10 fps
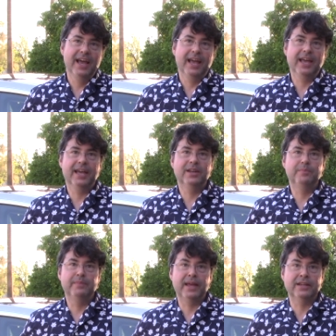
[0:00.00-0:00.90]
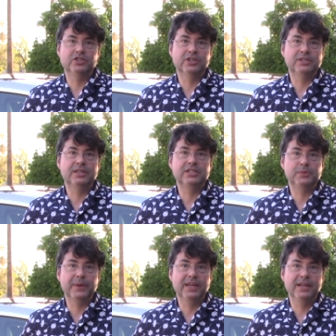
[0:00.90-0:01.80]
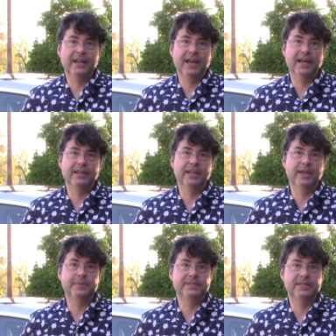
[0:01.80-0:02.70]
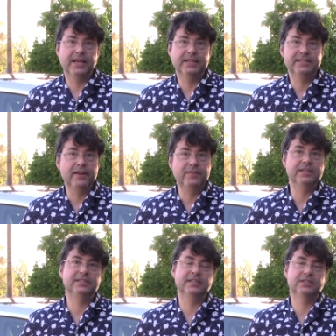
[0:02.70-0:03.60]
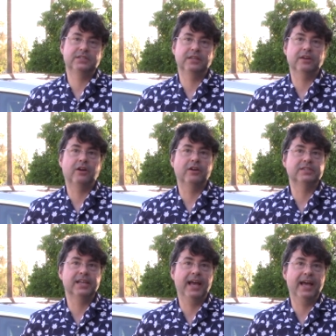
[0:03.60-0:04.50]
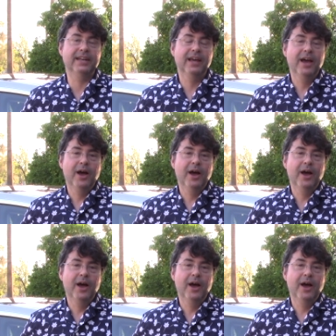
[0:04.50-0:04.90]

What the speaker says: and manages the speed and keeps a safe distance to the cars ahead.